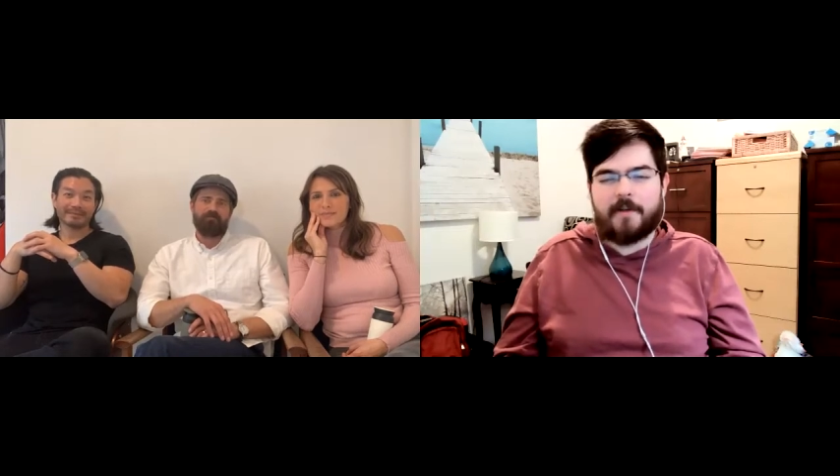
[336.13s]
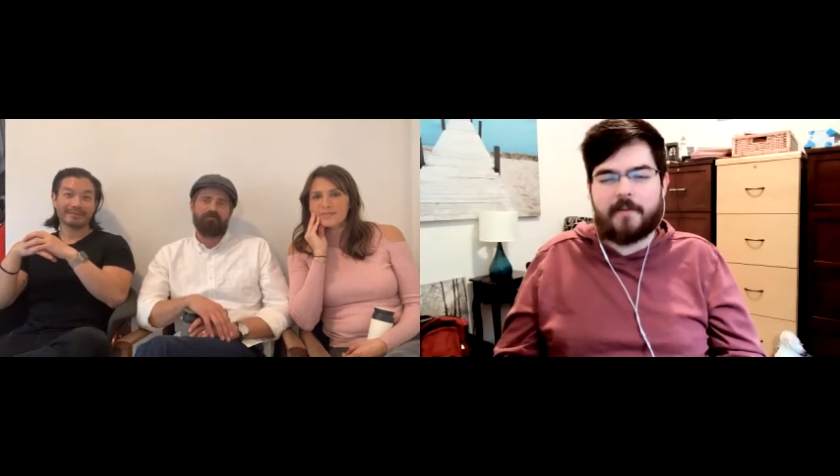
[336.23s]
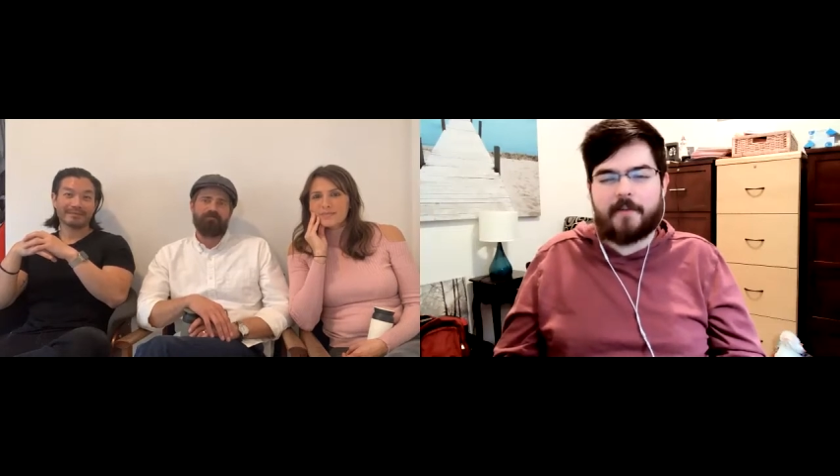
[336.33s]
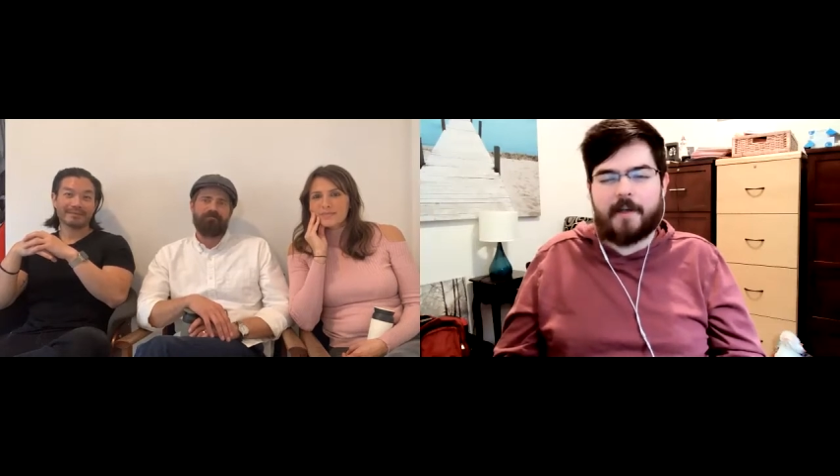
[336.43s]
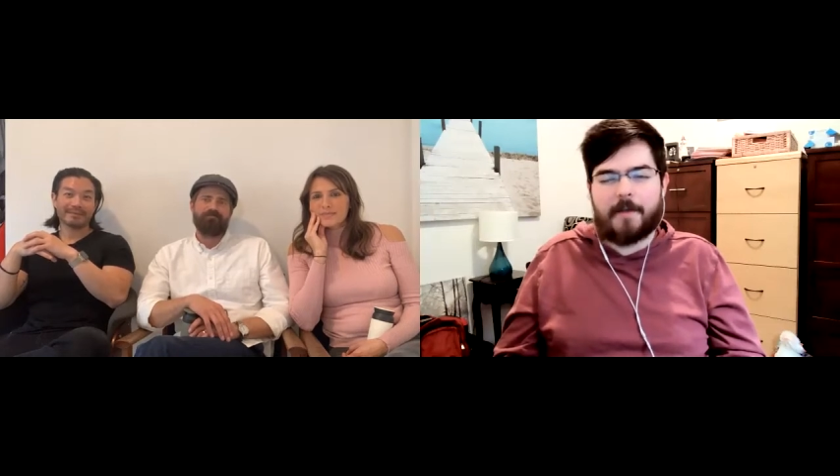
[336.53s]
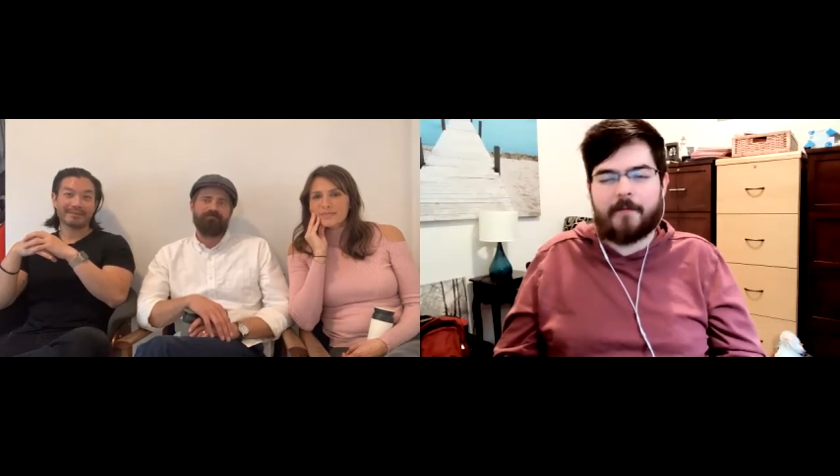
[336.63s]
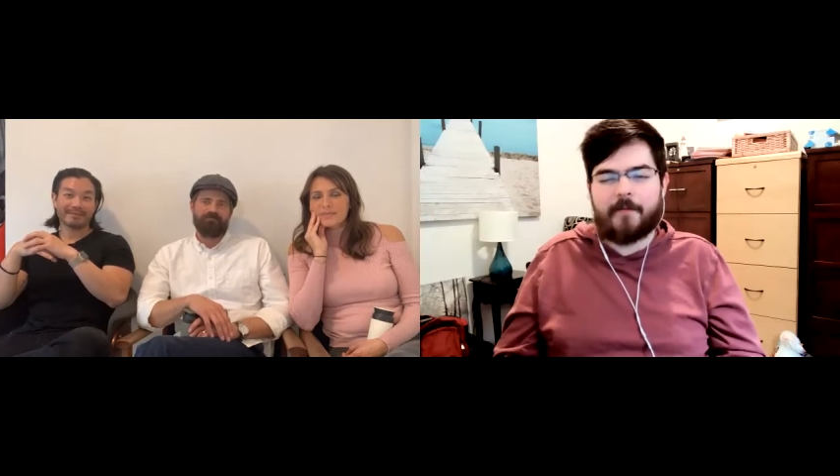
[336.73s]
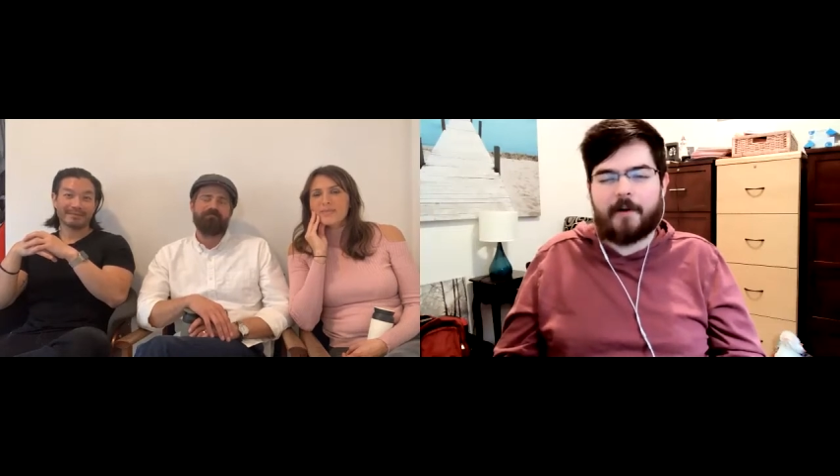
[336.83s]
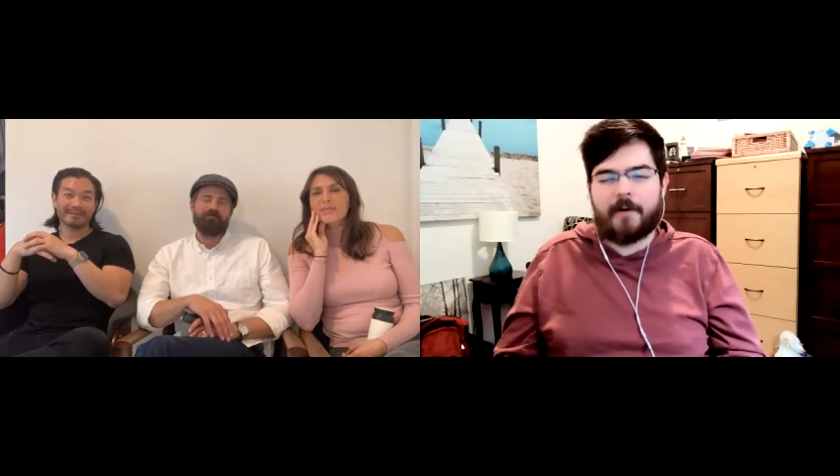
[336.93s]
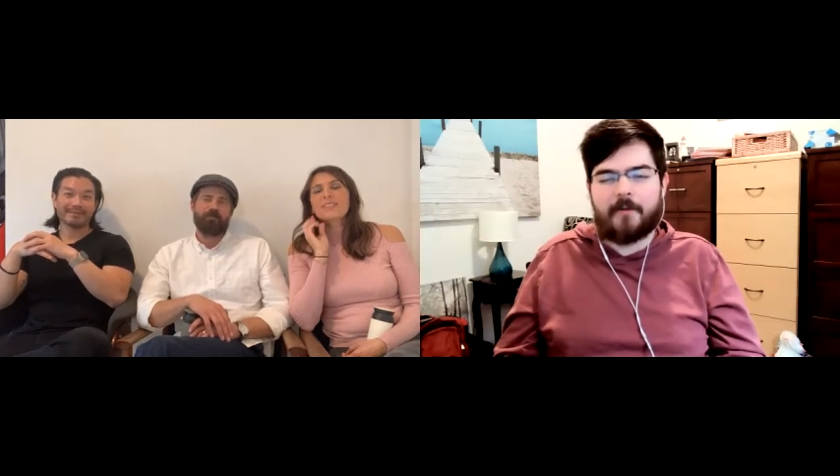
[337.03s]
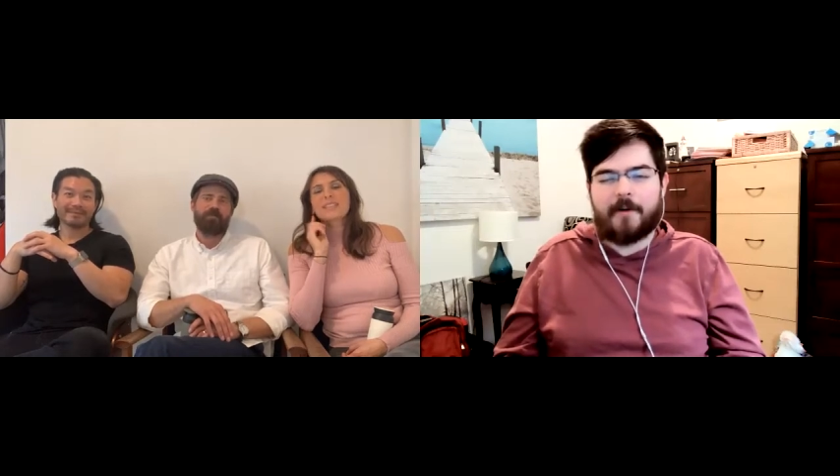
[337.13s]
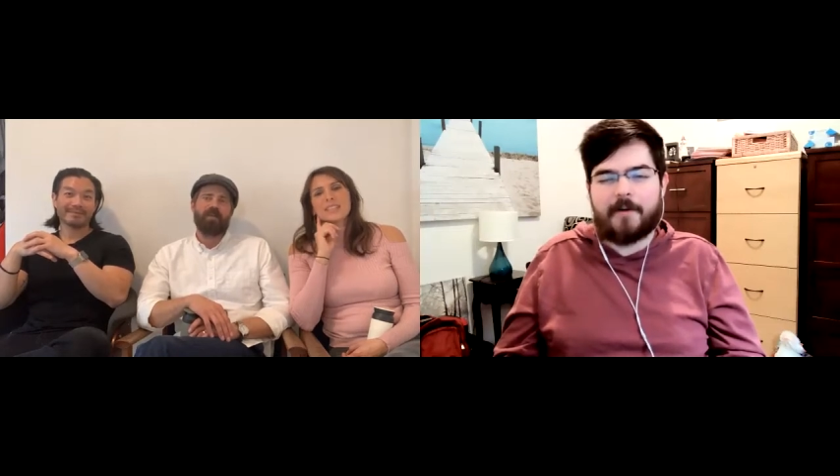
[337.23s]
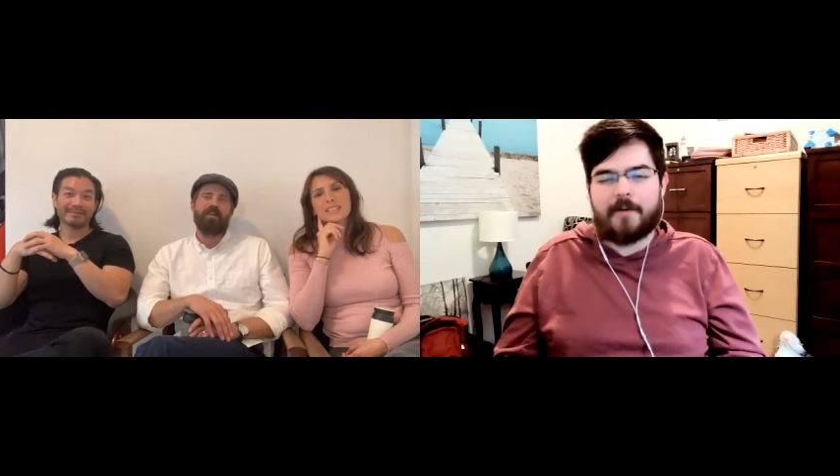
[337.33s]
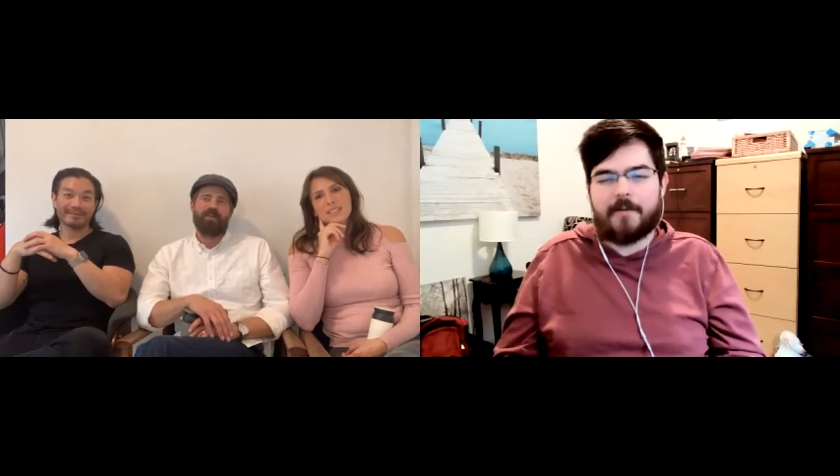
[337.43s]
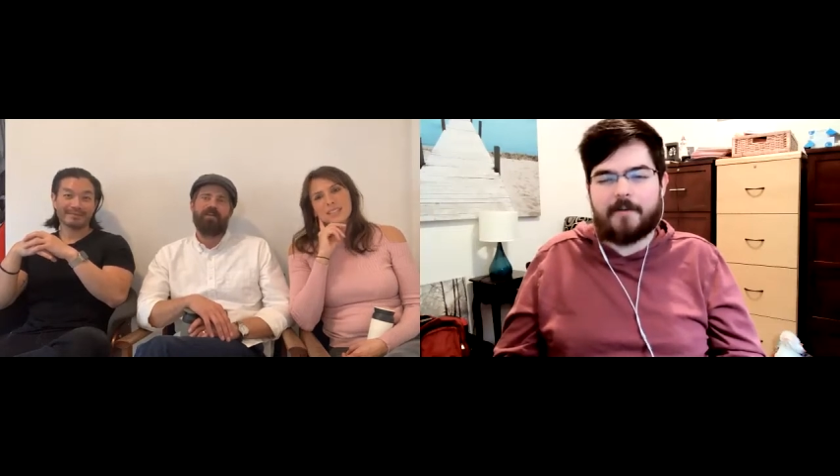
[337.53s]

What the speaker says: is the name of the art director?